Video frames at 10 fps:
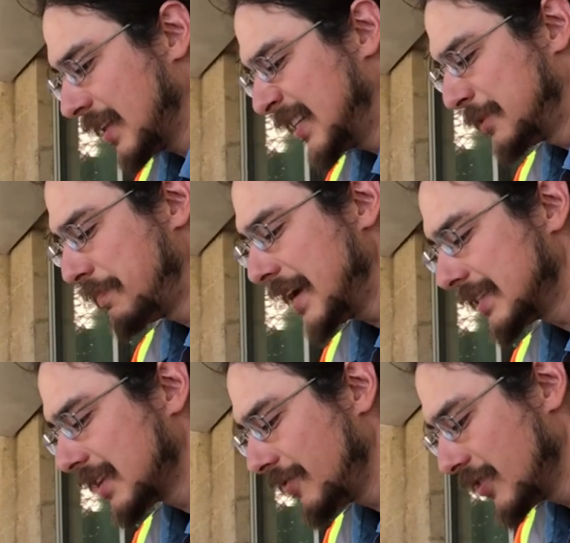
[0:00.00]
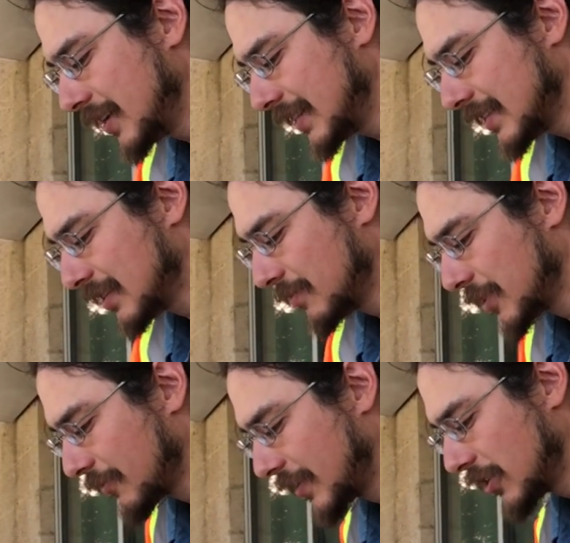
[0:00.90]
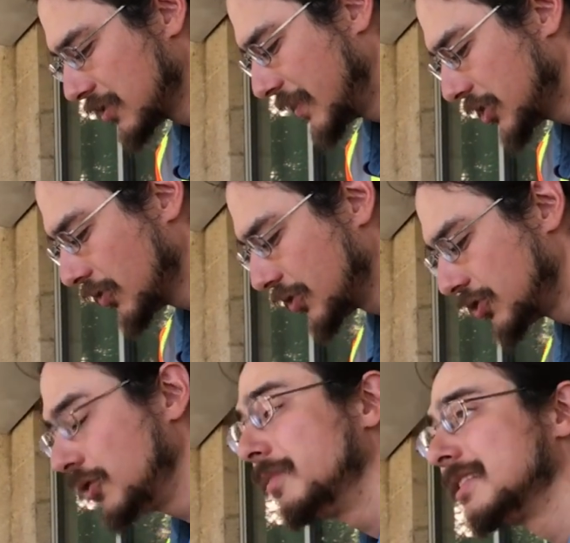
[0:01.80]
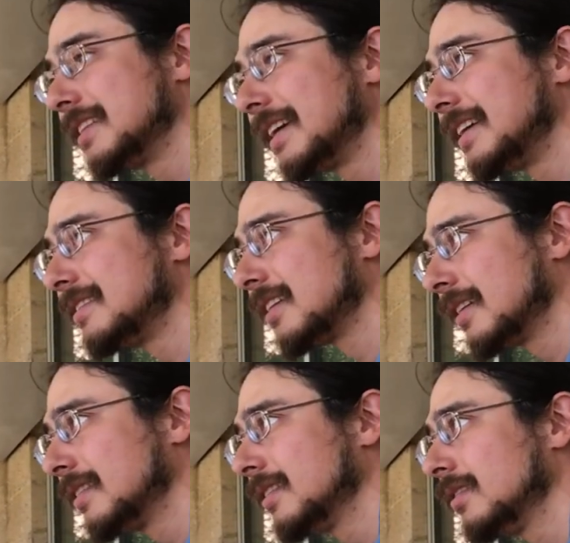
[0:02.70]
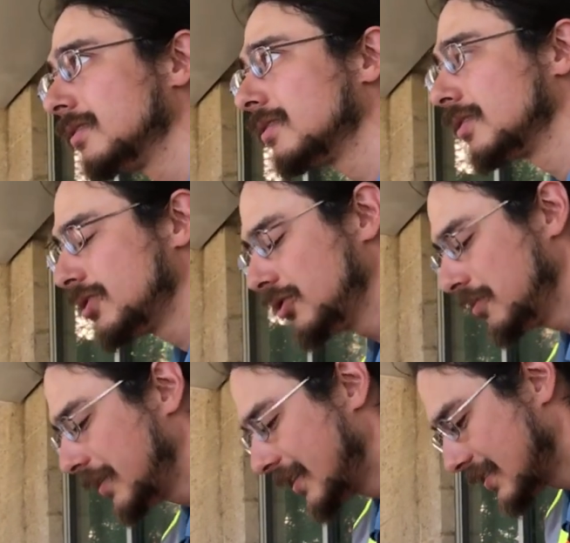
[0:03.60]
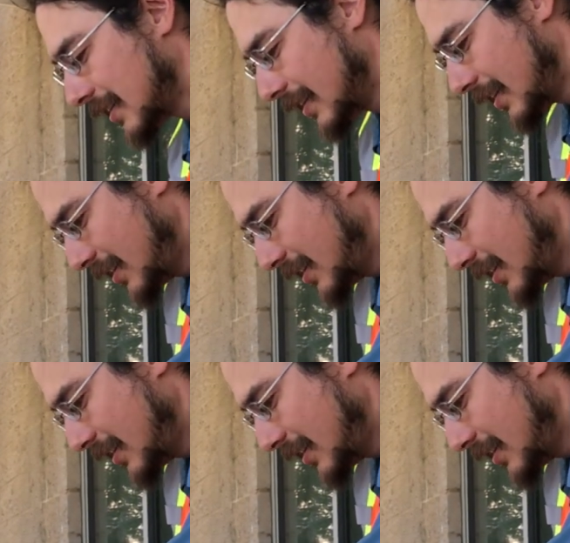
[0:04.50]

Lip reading: it's best if you can get this on with your fingers. Make sure the tube isn't getting stuck in there. So the tube inside